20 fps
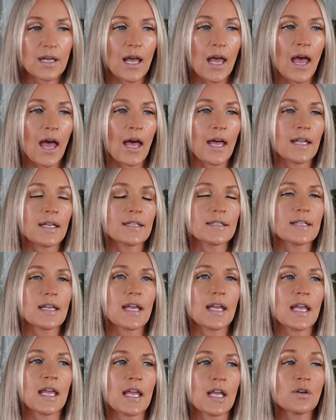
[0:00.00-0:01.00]
And
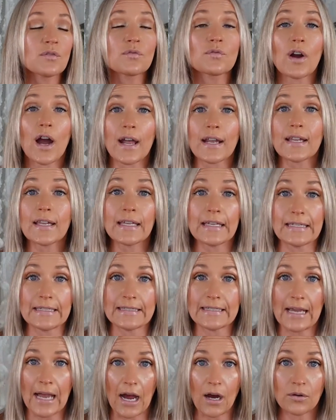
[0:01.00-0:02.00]
in writing it
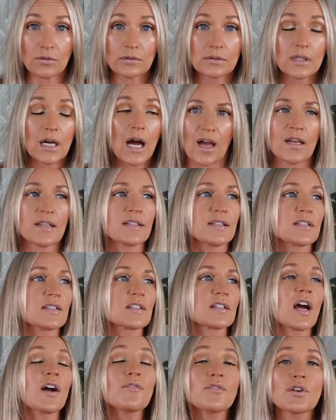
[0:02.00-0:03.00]
down, I
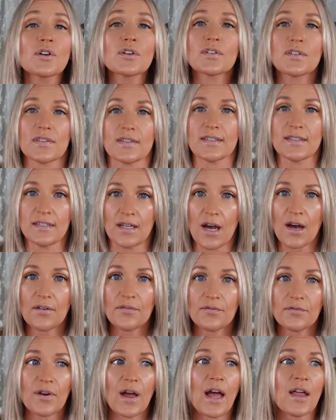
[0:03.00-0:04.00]
discovered
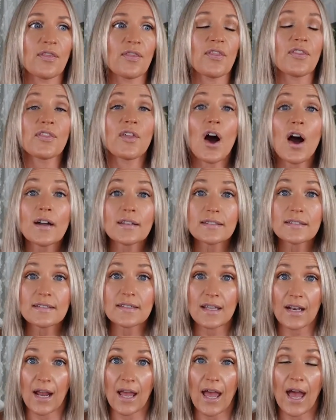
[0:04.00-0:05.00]
stuff and thoughts
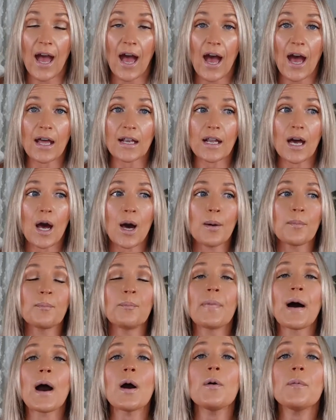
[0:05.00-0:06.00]
that I had
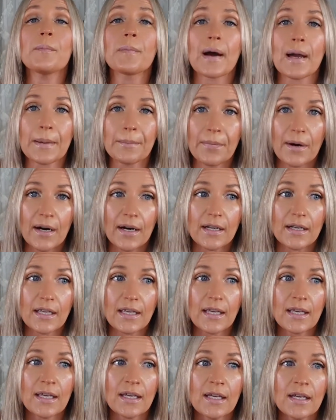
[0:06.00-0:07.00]
about my
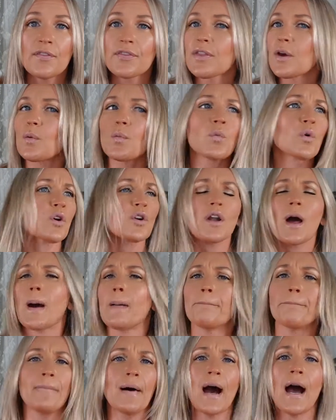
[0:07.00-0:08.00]
body that were
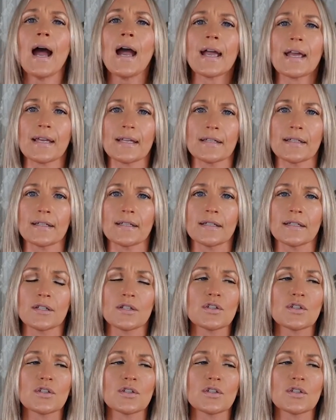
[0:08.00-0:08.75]
not mine.